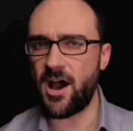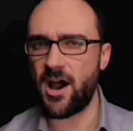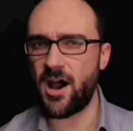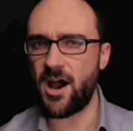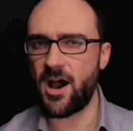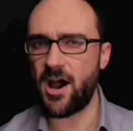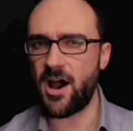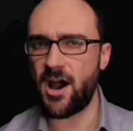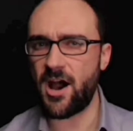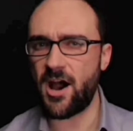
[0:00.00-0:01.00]

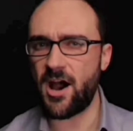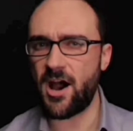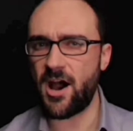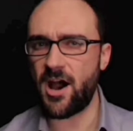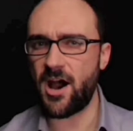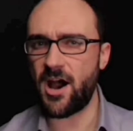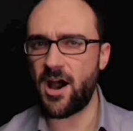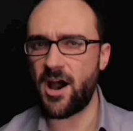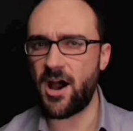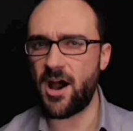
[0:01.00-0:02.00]

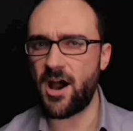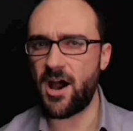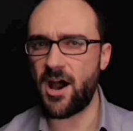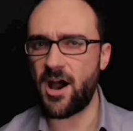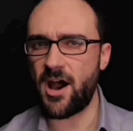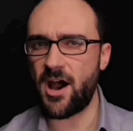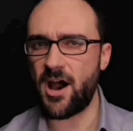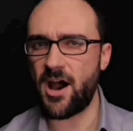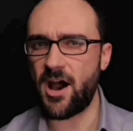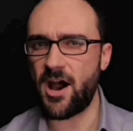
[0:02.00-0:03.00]

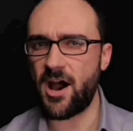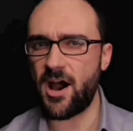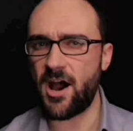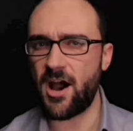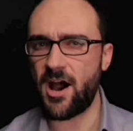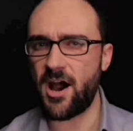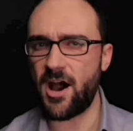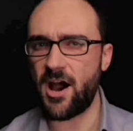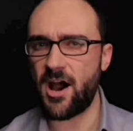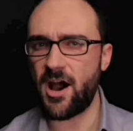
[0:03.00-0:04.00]

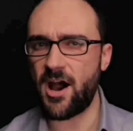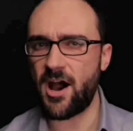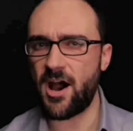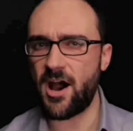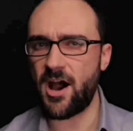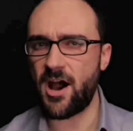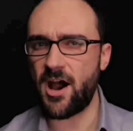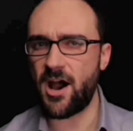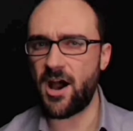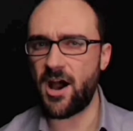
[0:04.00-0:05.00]

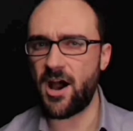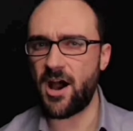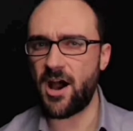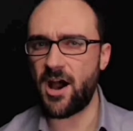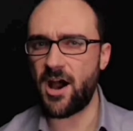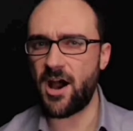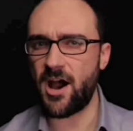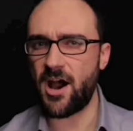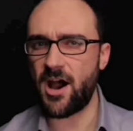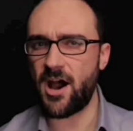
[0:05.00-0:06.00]

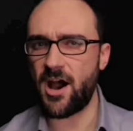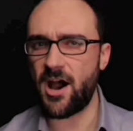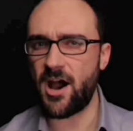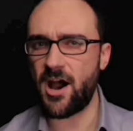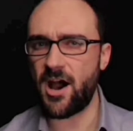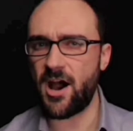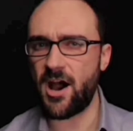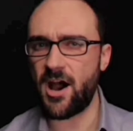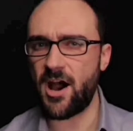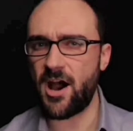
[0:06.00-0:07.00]

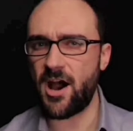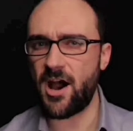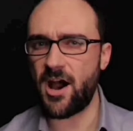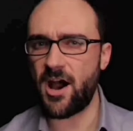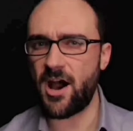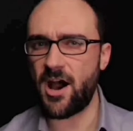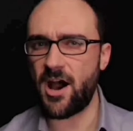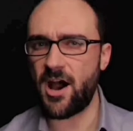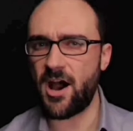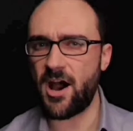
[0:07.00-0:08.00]
(not speaking)